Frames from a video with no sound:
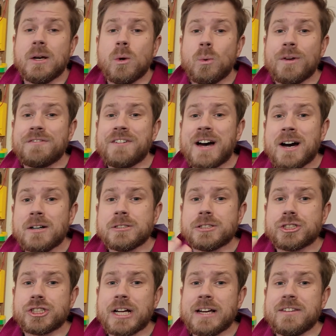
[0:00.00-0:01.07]
without
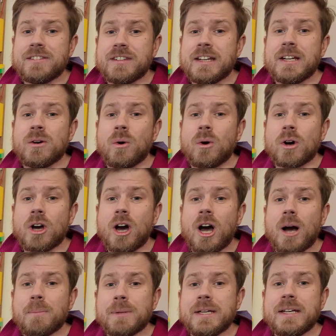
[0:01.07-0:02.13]
chasing or
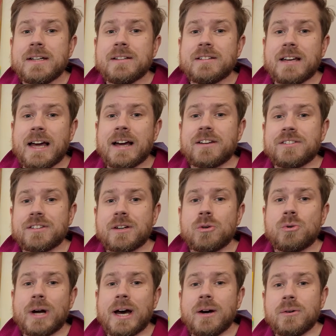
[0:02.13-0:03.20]
copying text
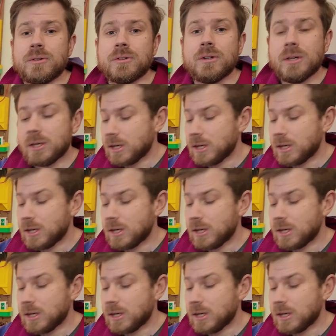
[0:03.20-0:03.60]
around.